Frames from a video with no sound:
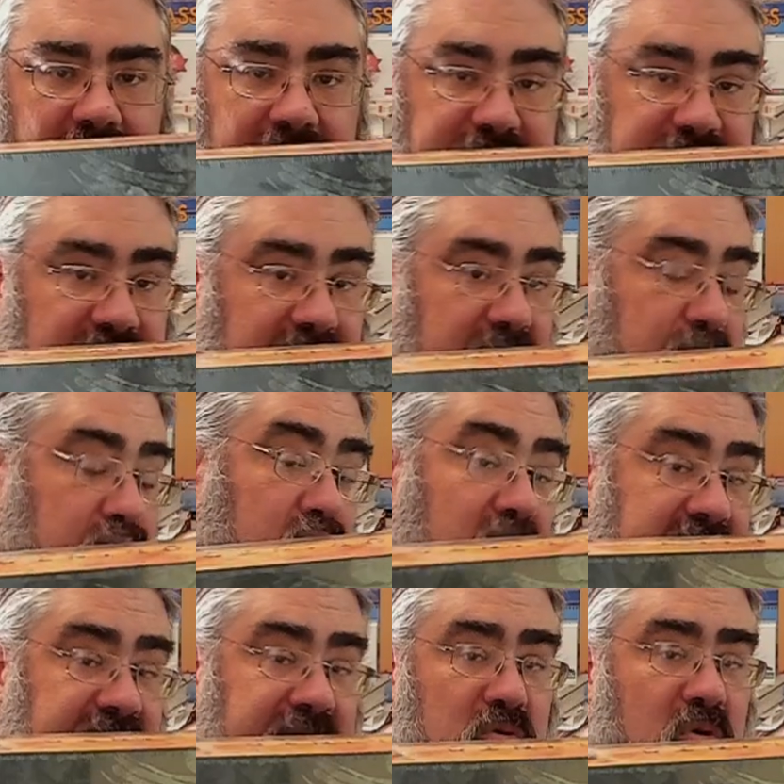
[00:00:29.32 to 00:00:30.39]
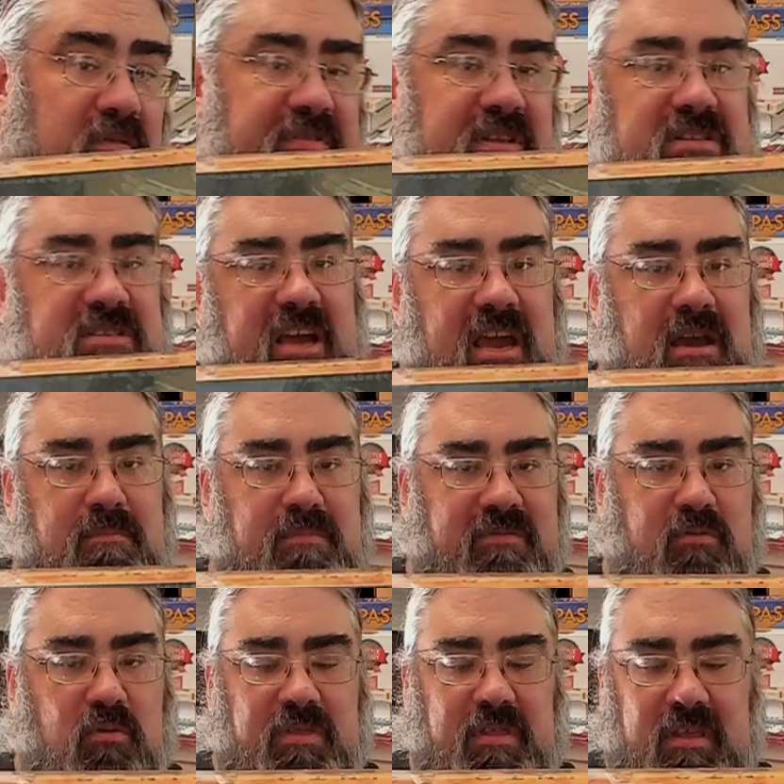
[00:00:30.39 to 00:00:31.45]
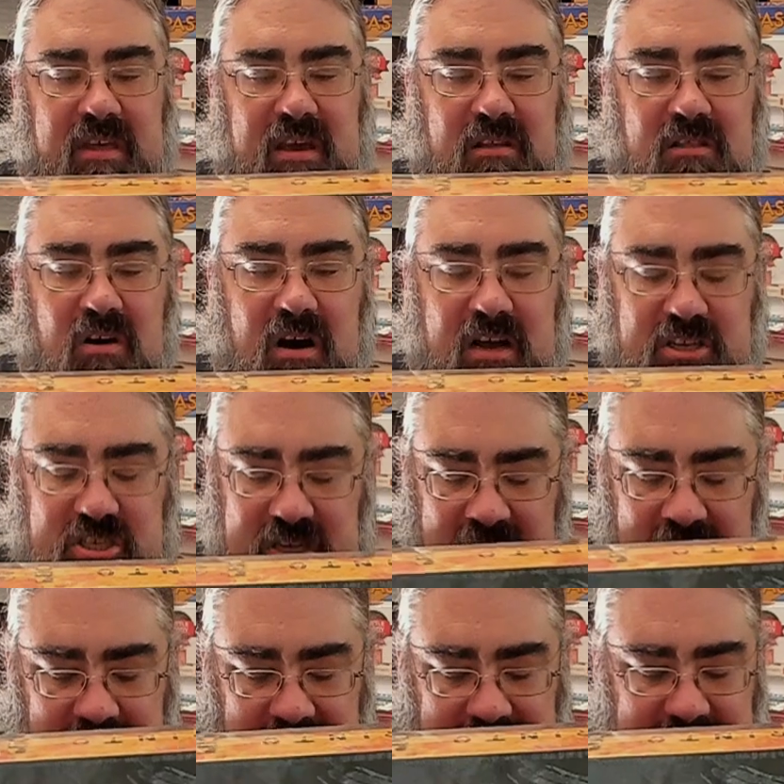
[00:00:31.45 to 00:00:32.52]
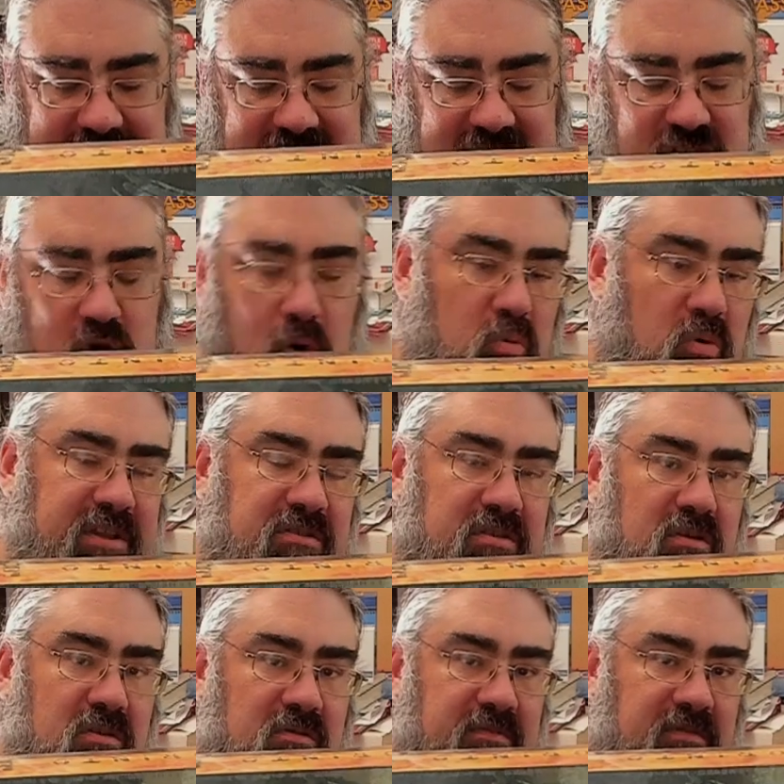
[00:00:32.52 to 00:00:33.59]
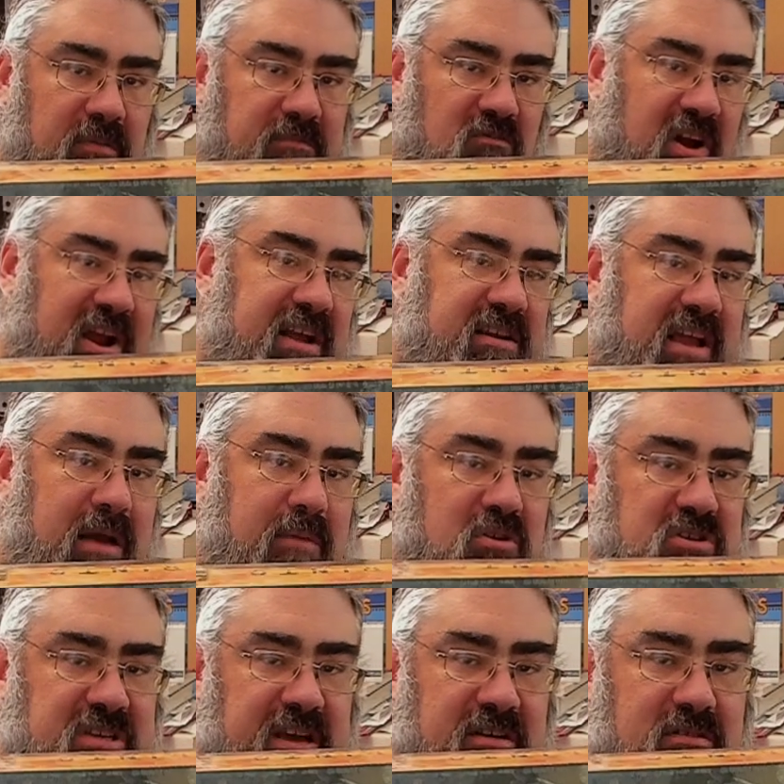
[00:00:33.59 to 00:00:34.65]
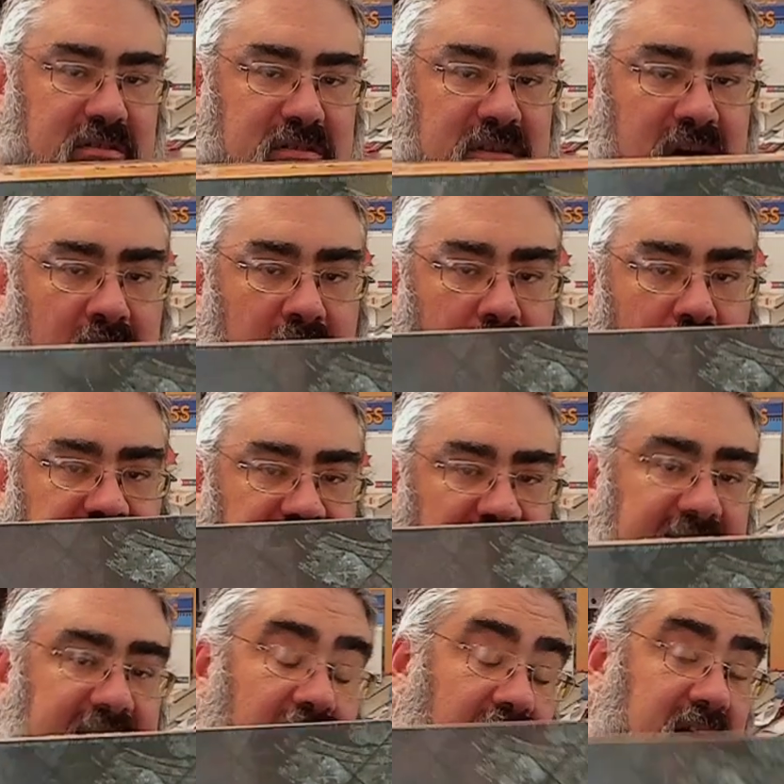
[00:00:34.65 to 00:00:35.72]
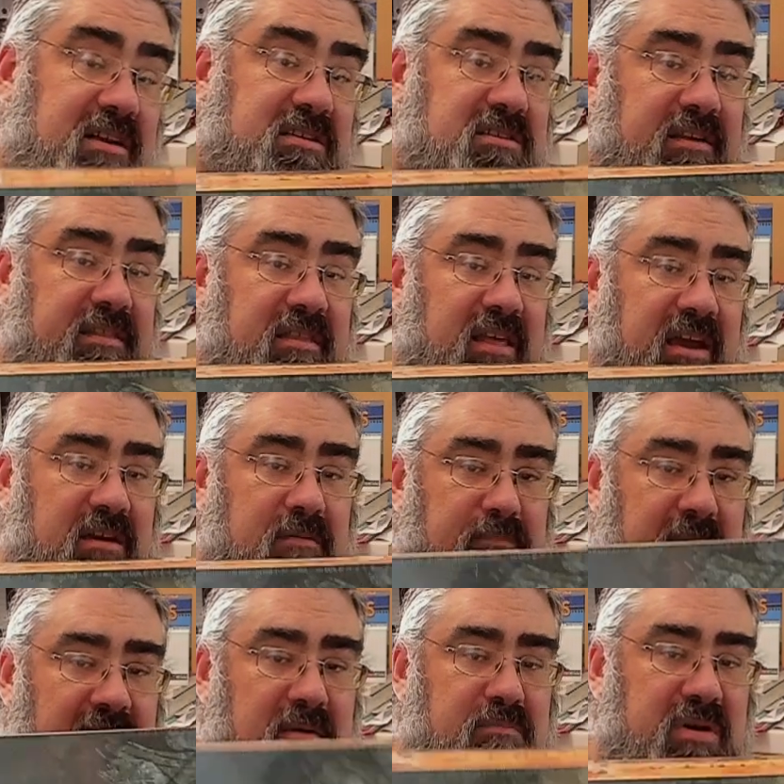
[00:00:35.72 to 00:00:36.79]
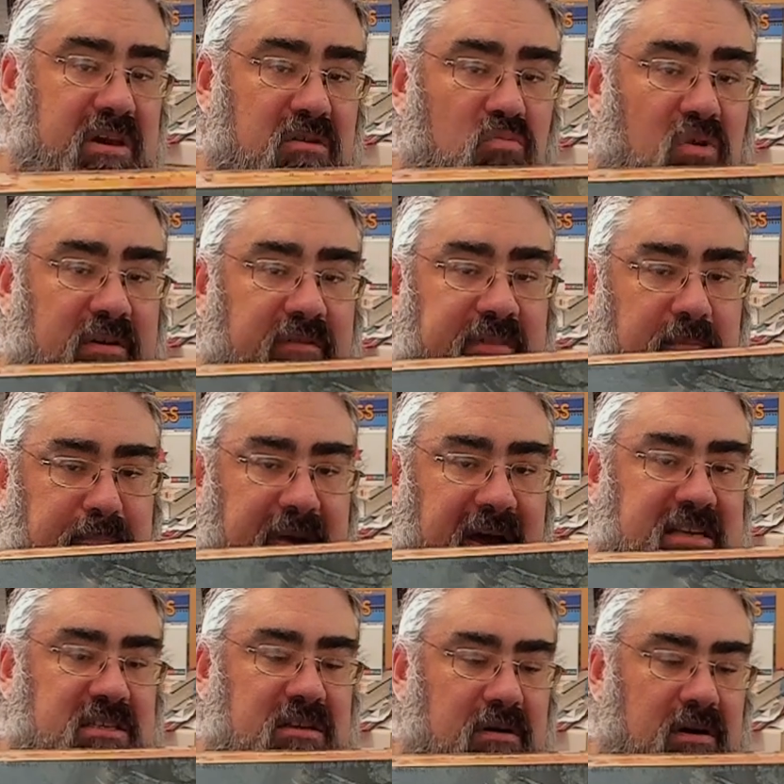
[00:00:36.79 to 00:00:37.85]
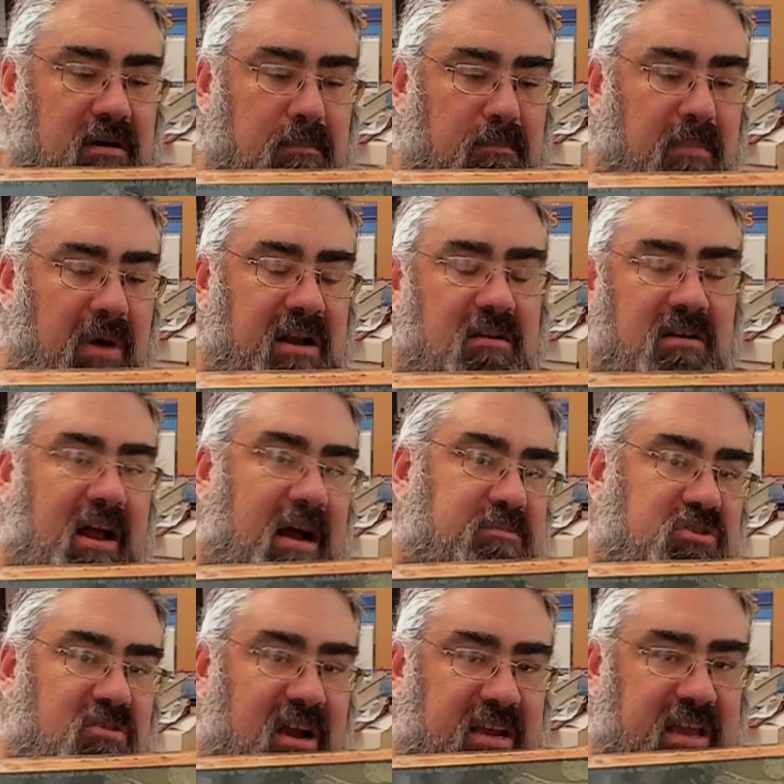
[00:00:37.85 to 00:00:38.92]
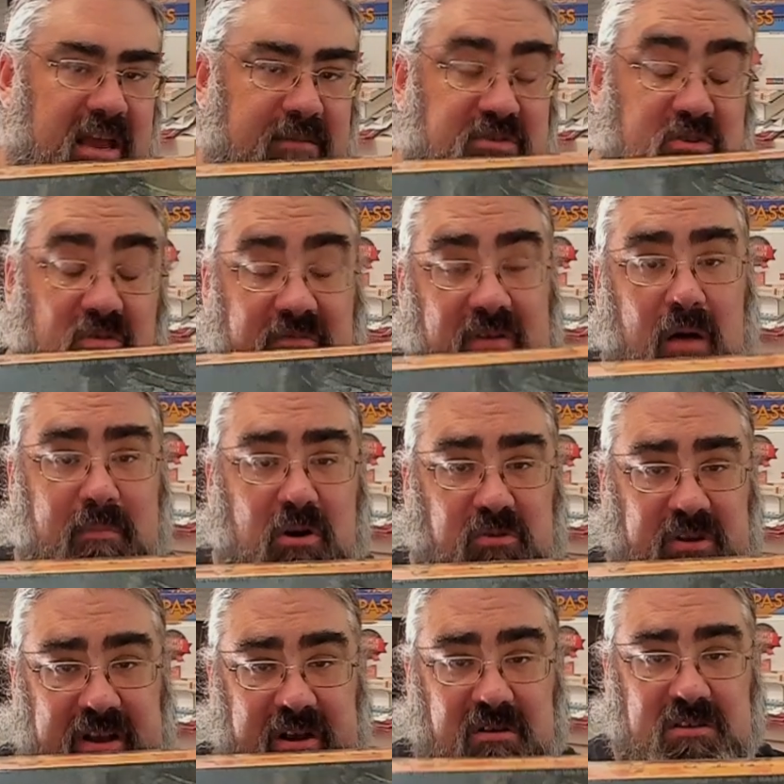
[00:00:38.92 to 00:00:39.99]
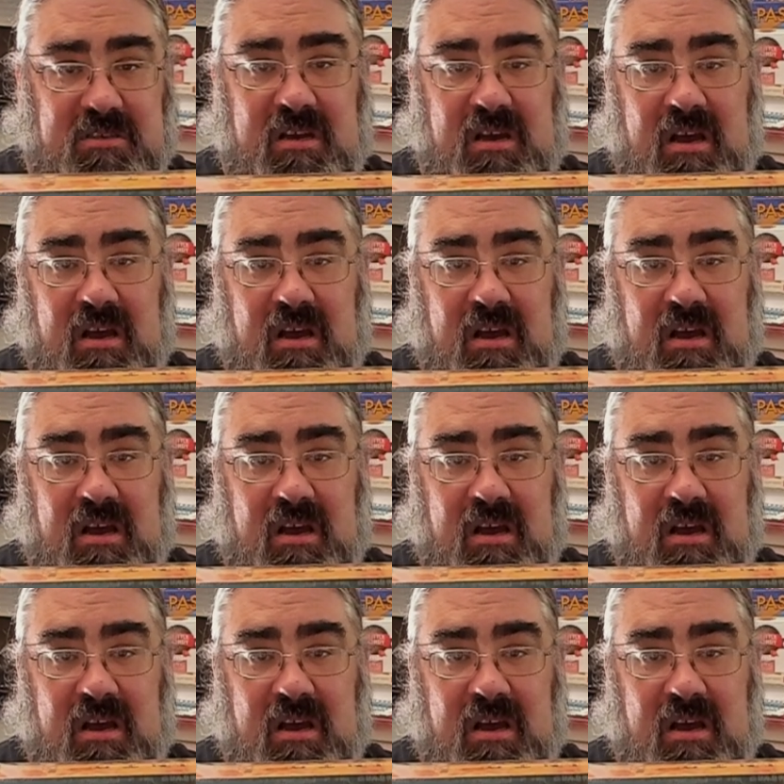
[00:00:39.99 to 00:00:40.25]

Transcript: I did a preview of this game before the thing launched. This is Gorinto from Grand Gamers Guild, which I honestly think may be one of the best modern abstract games to have come out in years.